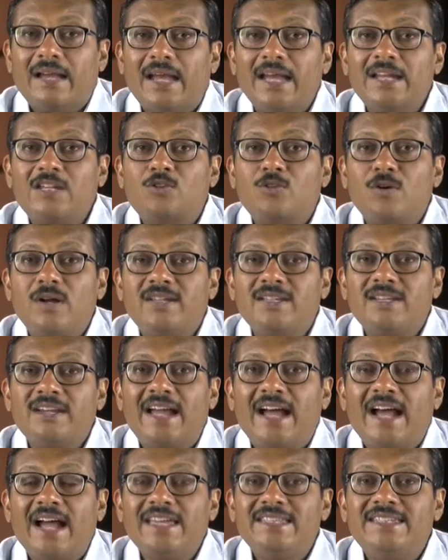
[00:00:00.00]
Headquarter
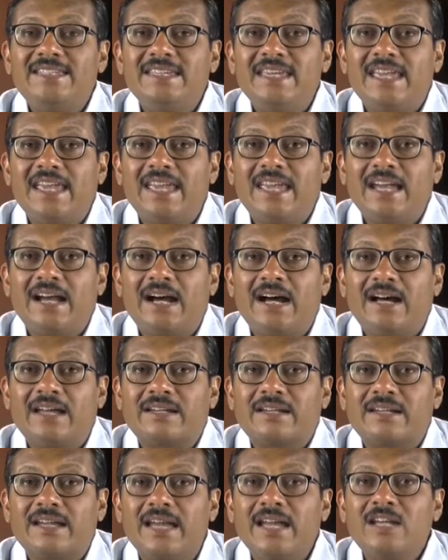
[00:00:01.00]

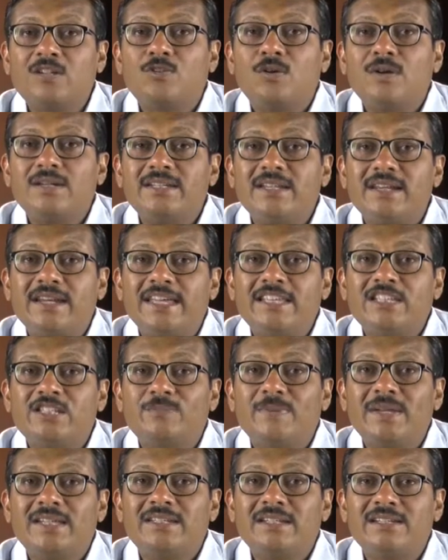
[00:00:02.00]
IGAR, Headquarter
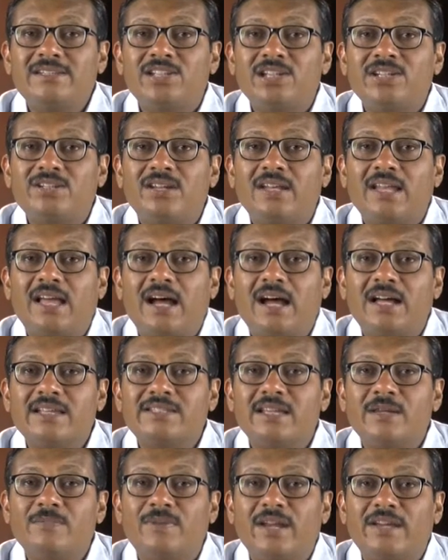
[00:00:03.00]
Inspector General
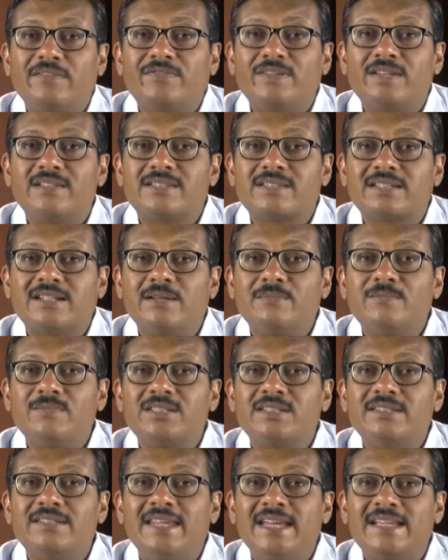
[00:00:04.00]
Assam Rifles
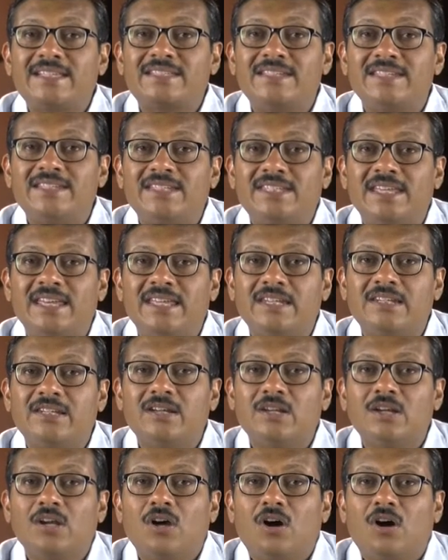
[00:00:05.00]
comes next in chain
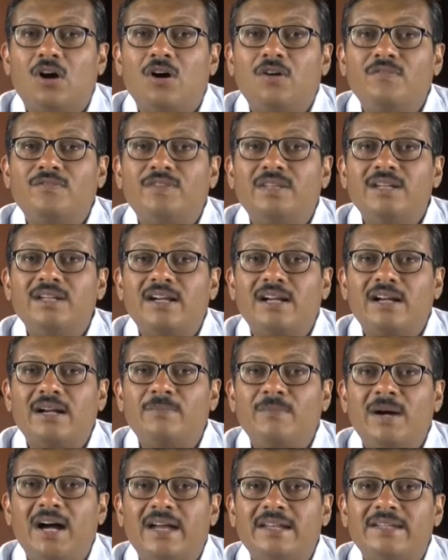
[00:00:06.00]
of the
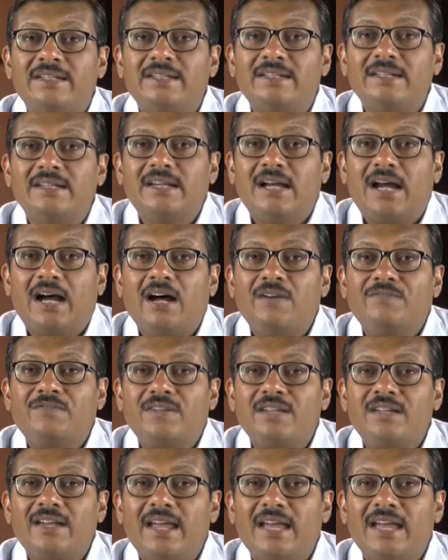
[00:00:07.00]
command
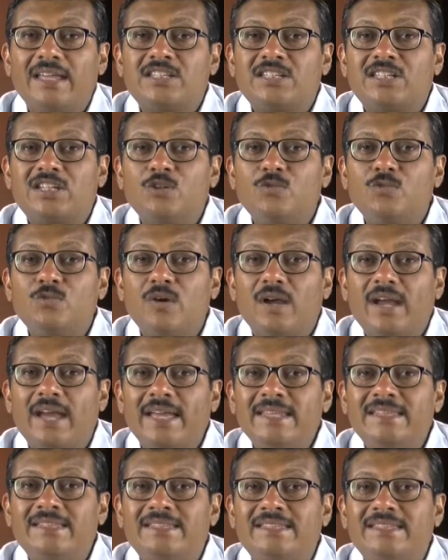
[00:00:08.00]
after HQ
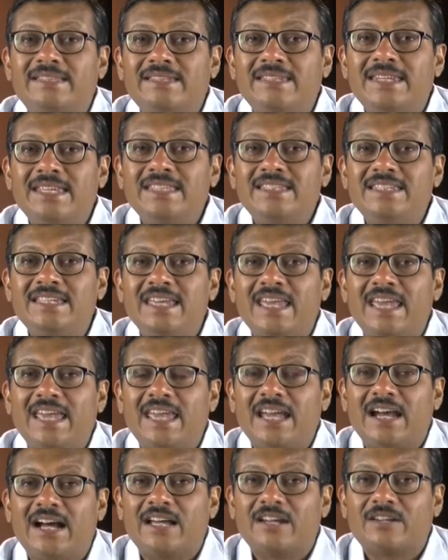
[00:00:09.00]

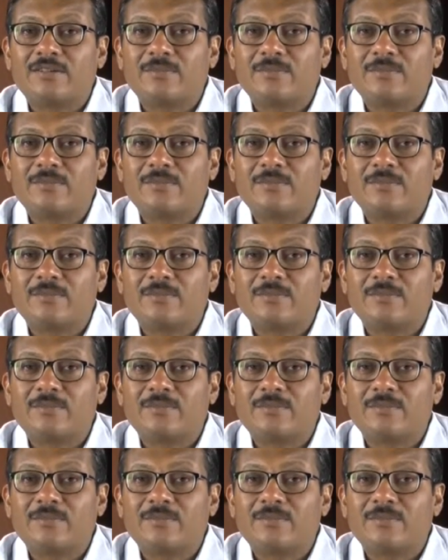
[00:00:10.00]
DGAR.